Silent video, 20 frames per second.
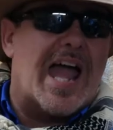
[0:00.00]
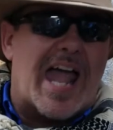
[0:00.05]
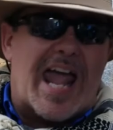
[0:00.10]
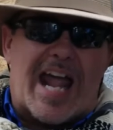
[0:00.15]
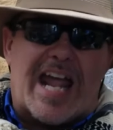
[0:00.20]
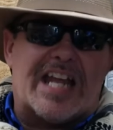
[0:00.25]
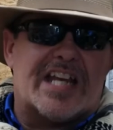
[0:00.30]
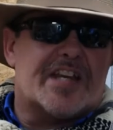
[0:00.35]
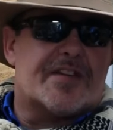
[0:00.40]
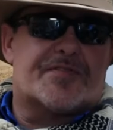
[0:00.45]

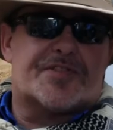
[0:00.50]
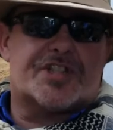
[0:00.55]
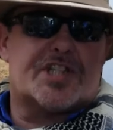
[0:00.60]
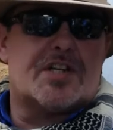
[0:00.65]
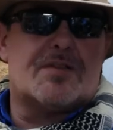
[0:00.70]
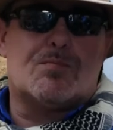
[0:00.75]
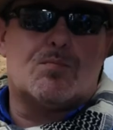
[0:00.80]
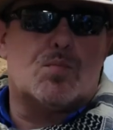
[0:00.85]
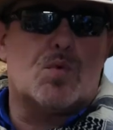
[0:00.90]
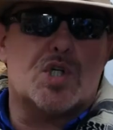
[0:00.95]
And if
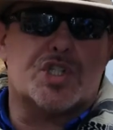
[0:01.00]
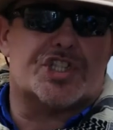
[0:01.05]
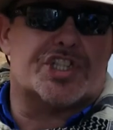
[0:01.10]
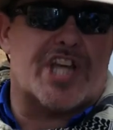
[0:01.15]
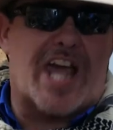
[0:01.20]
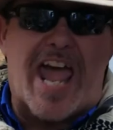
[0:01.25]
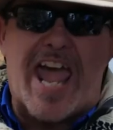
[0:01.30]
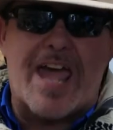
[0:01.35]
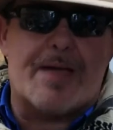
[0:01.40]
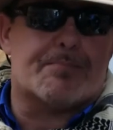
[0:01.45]
something was
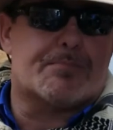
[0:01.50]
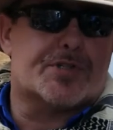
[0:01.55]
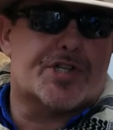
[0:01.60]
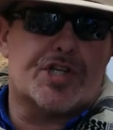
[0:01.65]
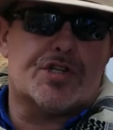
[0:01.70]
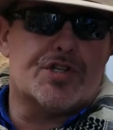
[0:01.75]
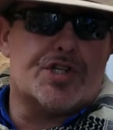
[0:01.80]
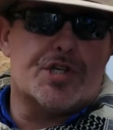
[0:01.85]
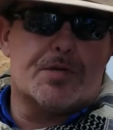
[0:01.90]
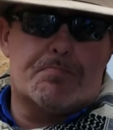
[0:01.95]
to happen
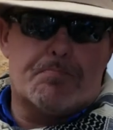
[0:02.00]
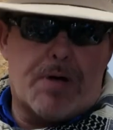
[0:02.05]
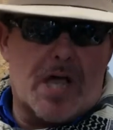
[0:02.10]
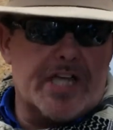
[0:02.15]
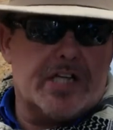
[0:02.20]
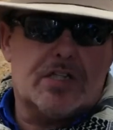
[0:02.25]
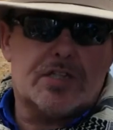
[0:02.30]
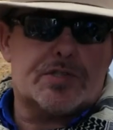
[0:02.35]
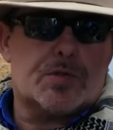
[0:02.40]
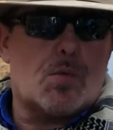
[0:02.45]
to your
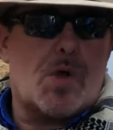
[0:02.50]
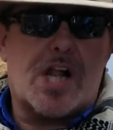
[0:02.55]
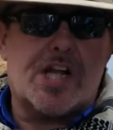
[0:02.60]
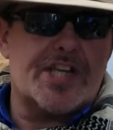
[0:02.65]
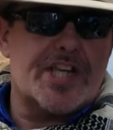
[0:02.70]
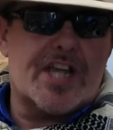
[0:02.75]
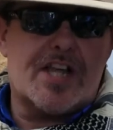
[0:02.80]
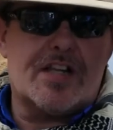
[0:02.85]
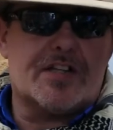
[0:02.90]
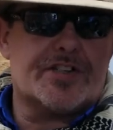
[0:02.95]
belt while
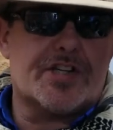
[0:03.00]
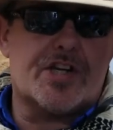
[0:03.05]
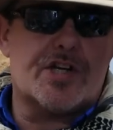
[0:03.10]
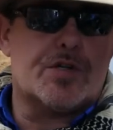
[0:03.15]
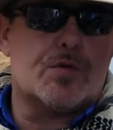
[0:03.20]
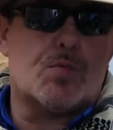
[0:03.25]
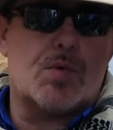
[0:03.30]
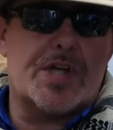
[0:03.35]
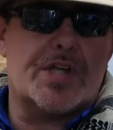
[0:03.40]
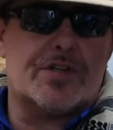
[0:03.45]
you're out there
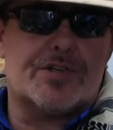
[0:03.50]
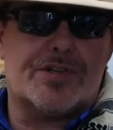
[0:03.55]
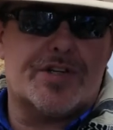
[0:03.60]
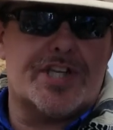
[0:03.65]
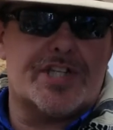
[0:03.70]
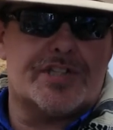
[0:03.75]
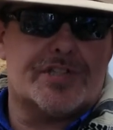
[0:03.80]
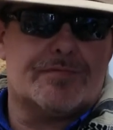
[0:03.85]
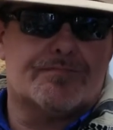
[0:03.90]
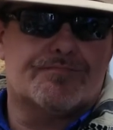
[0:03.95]
in the wilderness,